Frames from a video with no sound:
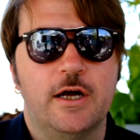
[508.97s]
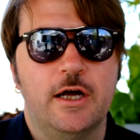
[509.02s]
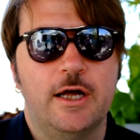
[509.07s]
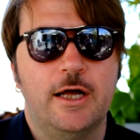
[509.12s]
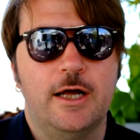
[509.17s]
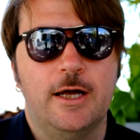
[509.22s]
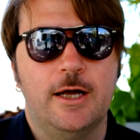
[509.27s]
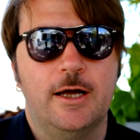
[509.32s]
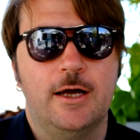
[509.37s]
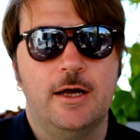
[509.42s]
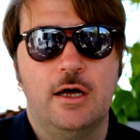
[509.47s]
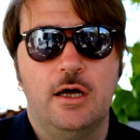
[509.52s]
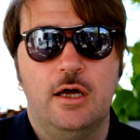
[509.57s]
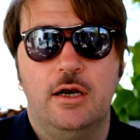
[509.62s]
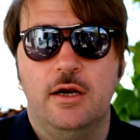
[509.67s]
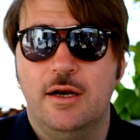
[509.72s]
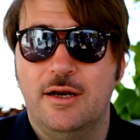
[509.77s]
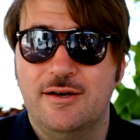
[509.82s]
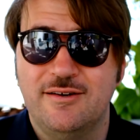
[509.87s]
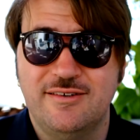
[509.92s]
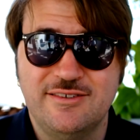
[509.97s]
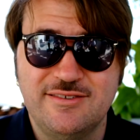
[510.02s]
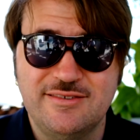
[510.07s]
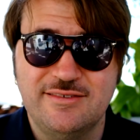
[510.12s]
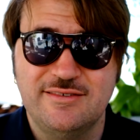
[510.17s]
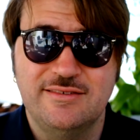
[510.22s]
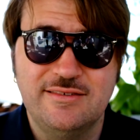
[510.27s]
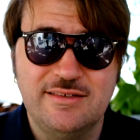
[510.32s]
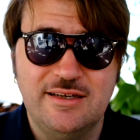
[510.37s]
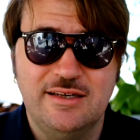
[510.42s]
I
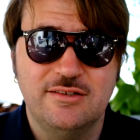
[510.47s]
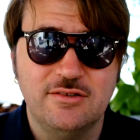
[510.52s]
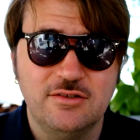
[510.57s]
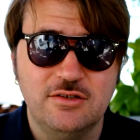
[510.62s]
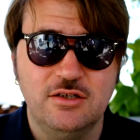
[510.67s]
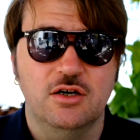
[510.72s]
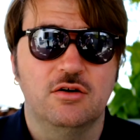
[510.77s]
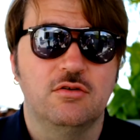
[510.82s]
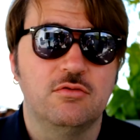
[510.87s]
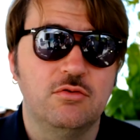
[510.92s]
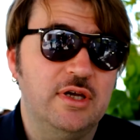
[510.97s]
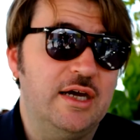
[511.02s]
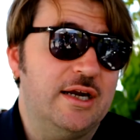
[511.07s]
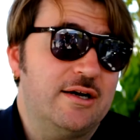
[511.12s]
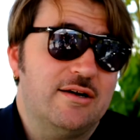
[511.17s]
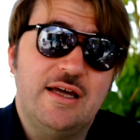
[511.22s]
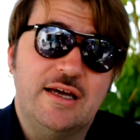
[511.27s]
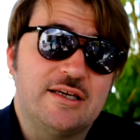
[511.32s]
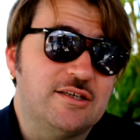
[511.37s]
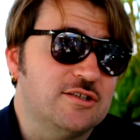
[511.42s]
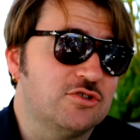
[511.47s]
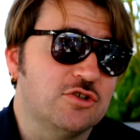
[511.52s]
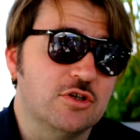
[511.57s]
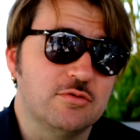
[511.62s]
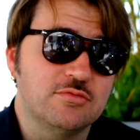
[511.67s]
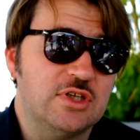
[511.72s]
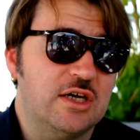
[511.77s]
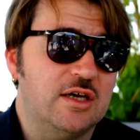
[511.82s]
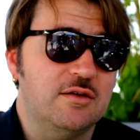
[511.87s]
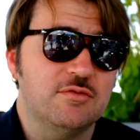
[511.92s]
don't know, we are lucky
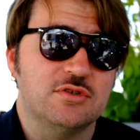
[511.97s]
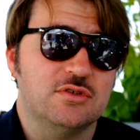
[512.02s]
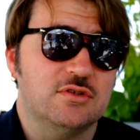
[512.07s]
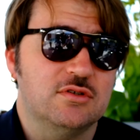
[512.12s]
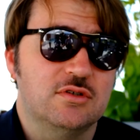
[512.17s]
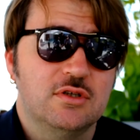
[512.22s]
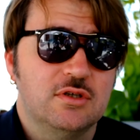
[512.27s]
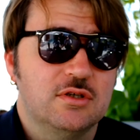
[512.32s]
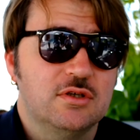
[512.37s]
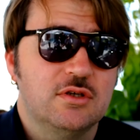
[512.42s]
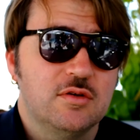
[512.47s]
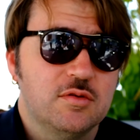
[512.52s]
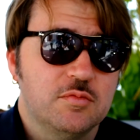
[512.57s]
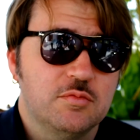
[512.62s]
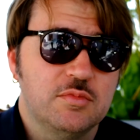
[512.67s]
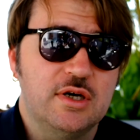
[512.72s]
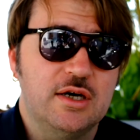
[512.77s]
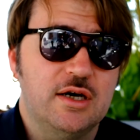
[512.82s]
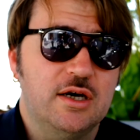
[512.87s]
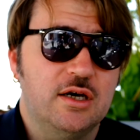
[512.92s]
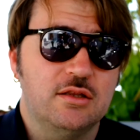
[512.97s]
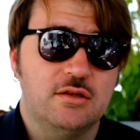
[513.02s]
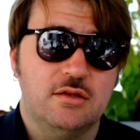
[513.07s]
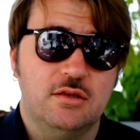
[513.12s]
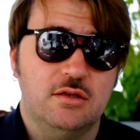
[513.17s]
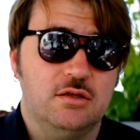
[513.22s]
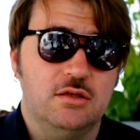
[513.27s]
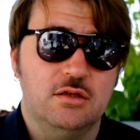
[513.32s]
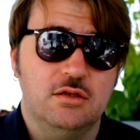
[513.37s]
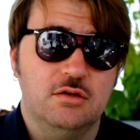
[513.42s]
sometimes,
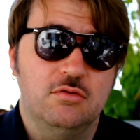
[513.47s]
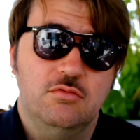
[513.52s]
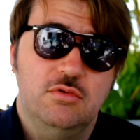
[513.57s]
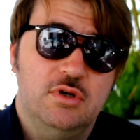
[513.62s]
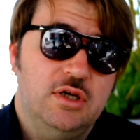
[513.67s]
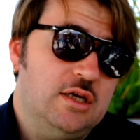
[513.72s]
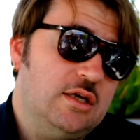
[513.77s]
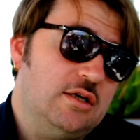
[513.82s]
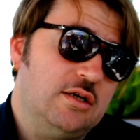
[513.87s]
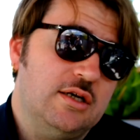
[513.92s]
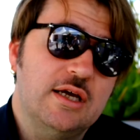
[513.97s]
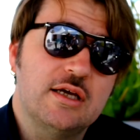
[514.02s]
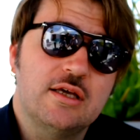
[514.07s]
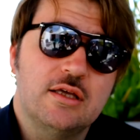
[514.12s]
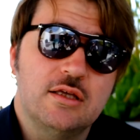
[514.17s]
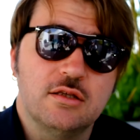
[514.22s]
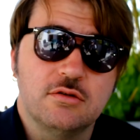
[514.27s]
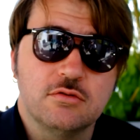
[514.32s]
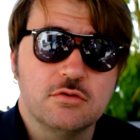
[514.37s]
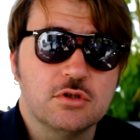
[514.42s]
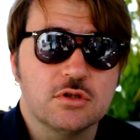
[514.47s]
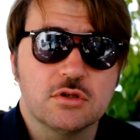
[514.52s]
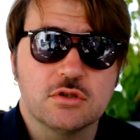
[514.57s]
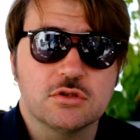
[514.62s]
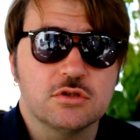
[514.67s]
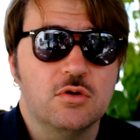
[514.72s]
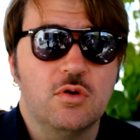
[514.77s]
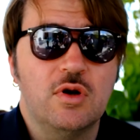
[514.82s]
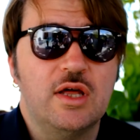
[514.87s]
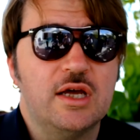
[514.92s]
but we are lucky, not
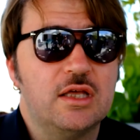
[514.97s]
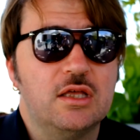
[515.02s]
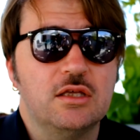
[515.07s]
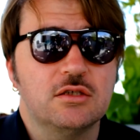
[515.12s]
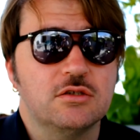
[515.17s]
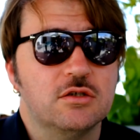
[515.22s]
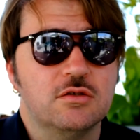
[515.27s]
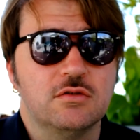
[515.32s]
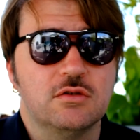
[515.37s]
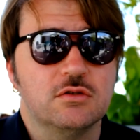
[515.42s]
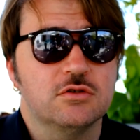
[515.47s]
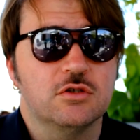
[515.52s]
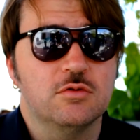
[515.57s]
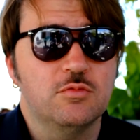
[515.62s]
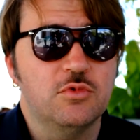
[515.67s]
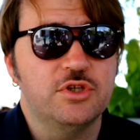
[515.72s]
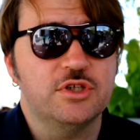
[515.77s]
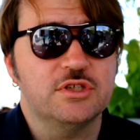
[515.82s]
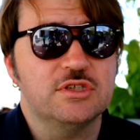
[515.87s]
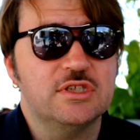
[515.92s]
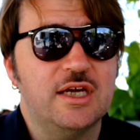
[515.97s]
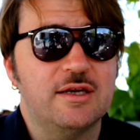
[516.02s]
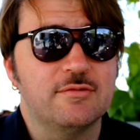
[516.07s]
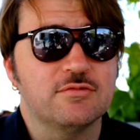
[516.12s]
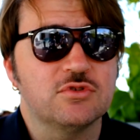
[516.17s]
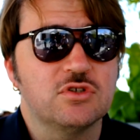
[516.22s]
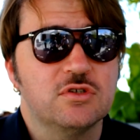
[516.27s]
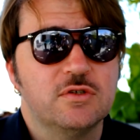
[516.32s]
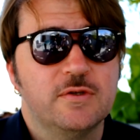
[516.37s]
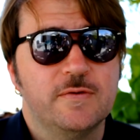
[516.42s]
so lucky some other
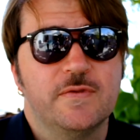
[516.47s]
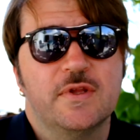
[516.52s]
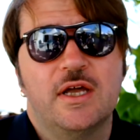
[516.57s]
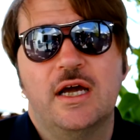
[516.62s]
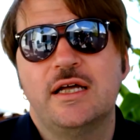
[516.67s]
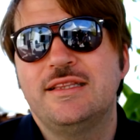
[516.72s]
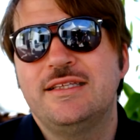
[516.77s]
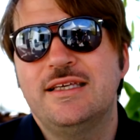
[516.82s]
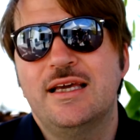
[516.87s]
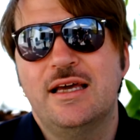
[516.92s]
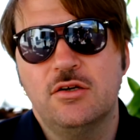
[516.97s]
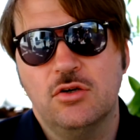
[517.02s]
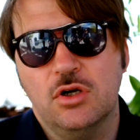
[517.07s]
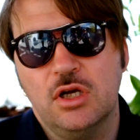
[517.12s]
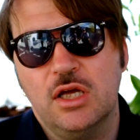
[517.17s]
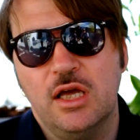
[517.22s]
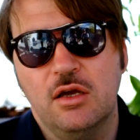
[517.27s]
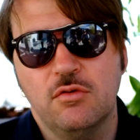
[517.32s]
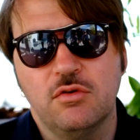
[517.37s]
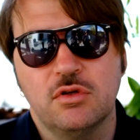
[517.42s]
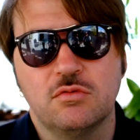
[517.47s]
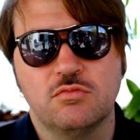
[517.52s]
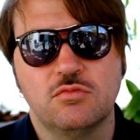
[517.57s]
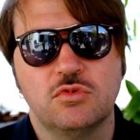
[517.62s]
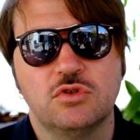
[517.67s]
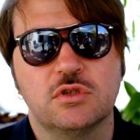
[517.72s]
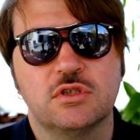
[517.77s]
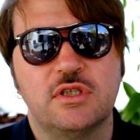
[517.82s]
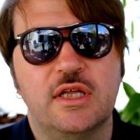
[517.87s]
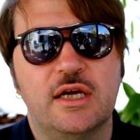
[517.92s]
times. At the end, okay, with
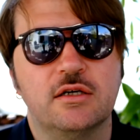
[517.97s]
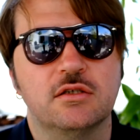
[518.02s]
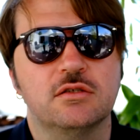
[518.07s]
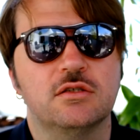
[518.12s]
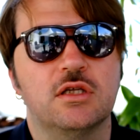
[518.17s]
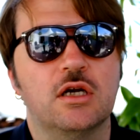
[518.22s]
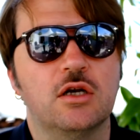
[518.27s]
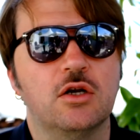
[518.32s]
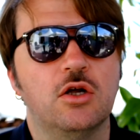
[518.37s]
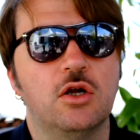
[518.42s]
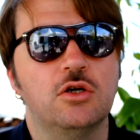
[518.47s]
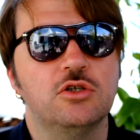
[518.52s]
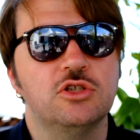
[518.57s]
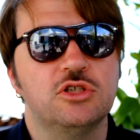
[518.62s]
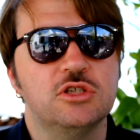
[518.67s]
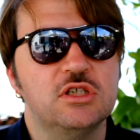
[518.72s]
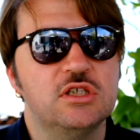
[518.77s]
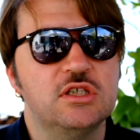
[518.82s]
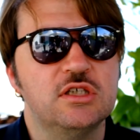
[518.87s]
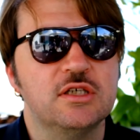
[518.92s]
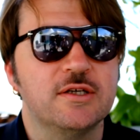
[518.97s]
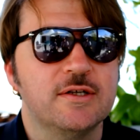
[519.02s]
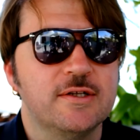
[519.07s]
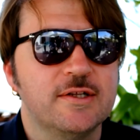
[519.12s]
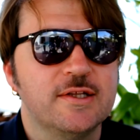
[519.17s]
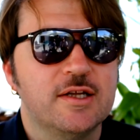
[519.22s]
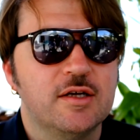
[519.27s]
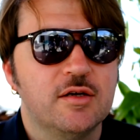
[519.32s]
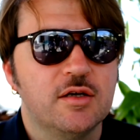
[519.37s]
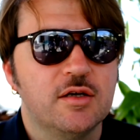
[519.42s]
modern technology,
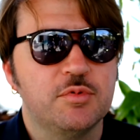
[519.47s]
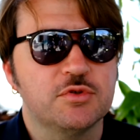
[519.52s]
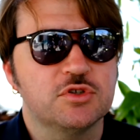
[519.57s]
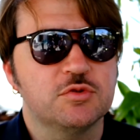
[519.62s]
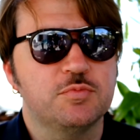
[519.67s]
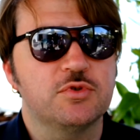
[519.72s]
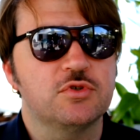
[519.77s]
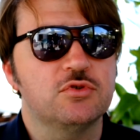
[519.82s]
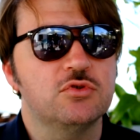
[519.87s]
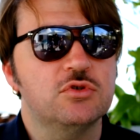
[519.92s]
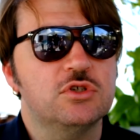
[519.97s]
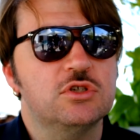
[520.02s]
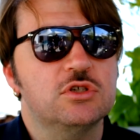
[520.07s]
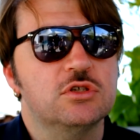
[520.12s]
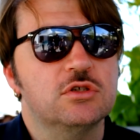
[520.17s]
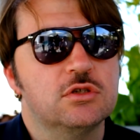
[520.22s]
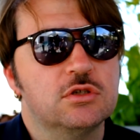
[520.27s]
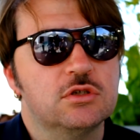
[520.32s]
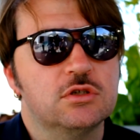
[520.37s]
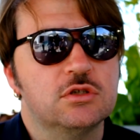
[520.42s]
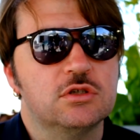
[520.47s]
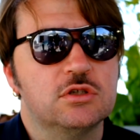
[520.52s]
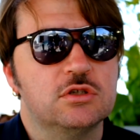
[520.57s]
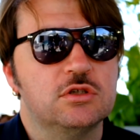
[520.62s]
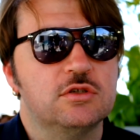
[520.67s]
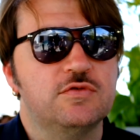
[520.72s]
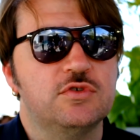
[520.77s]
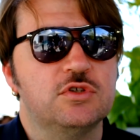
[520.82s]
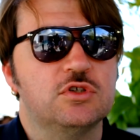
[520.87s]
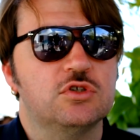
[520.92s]

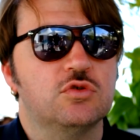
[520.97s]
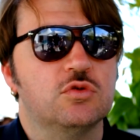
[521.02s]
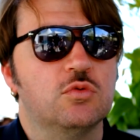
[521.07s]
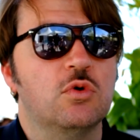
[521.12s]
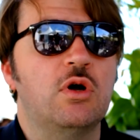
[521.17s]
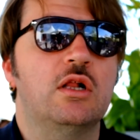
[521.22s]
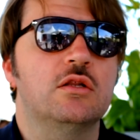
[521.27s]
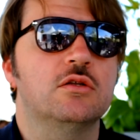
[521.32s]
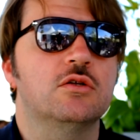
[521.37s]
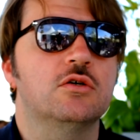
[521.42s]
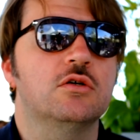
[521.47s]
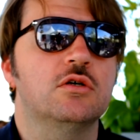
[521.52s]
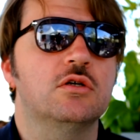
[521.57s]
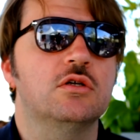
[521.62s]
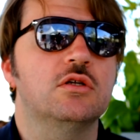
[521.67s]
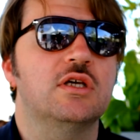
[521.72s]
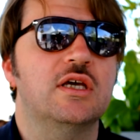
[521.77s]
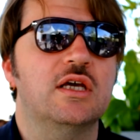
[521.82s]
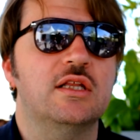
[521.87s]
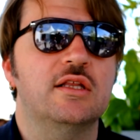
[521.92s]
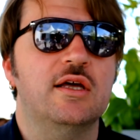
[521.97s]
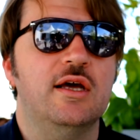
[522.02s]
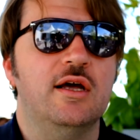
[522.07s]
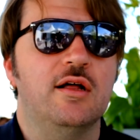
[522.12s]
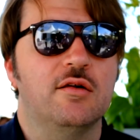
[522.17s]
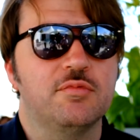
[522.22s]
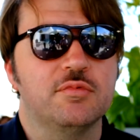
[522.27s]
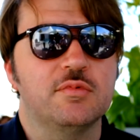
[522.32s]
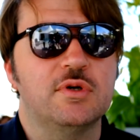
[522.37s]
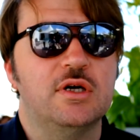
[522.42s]
post-production, and if it's well done, it can
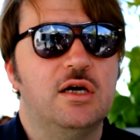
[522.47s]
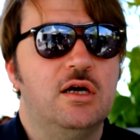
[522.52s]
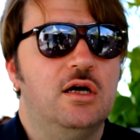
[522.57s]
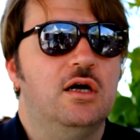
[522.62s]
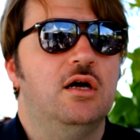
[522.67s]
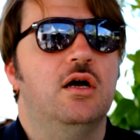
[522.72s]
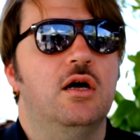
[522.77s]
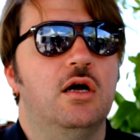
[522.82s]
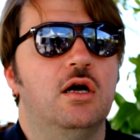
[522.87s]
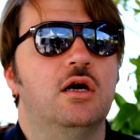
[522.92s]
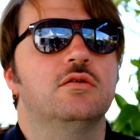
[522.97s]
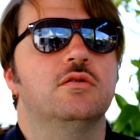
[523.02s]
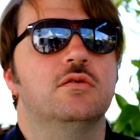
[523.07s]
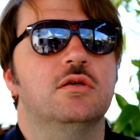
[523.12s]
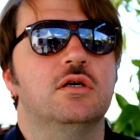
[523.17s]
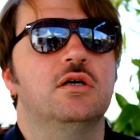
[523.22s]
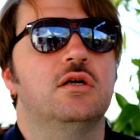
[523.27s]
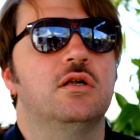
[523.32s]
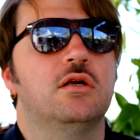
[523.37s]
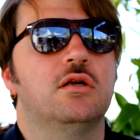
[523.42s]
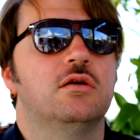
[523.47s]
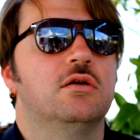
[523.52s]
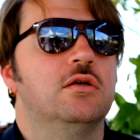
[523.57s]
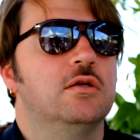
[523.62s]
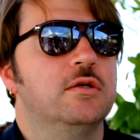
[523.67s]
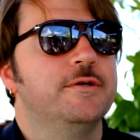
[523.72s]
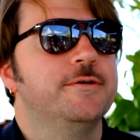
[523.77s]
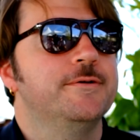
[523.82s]
help. But, well,